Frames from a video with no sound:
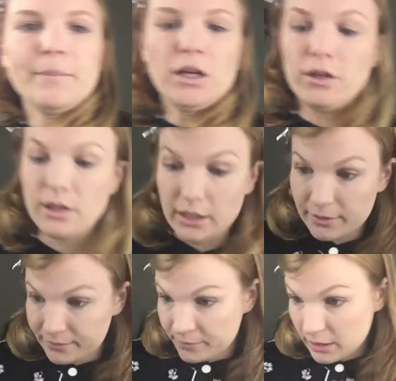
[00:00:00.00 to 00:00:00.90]
Okay,
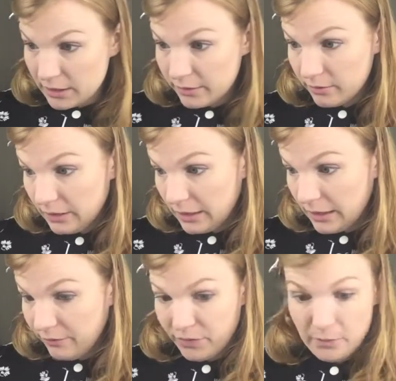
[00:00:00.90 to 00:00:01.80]
I literally
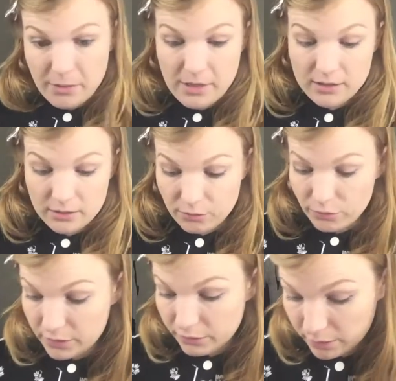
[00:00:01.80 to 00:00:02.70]
can't find my massive
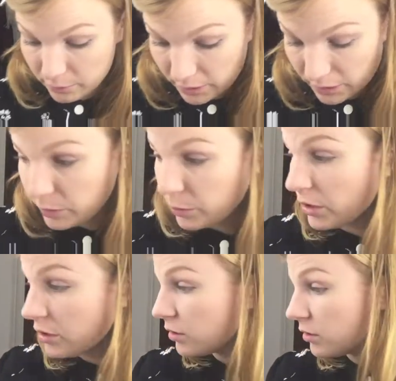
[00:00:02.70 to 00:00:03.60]
fluffy blending
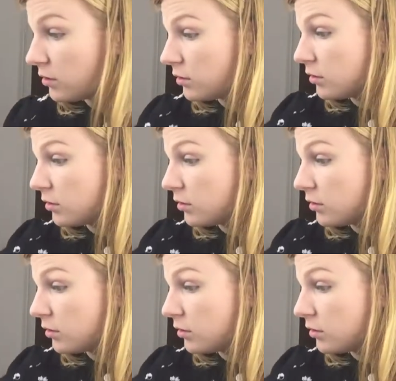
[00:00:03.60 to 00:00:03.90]
brush.